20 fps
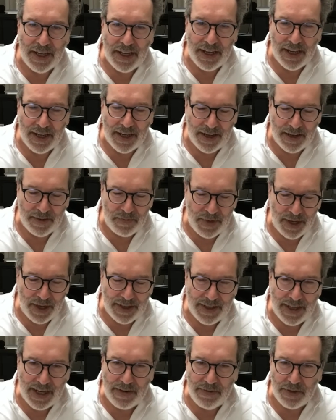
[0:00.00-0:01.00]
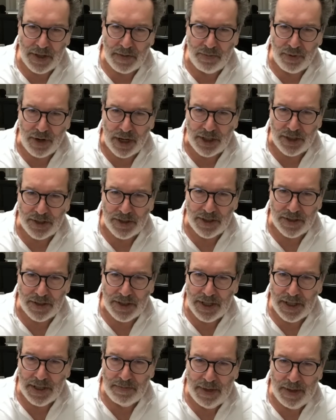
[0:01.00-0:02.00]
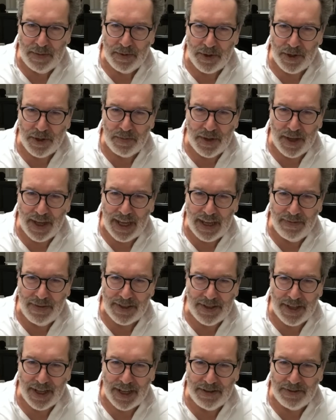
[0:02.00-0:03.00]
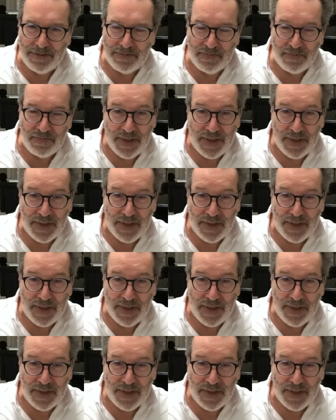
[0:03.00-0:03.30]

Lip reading: and gave the impression that people could behave as they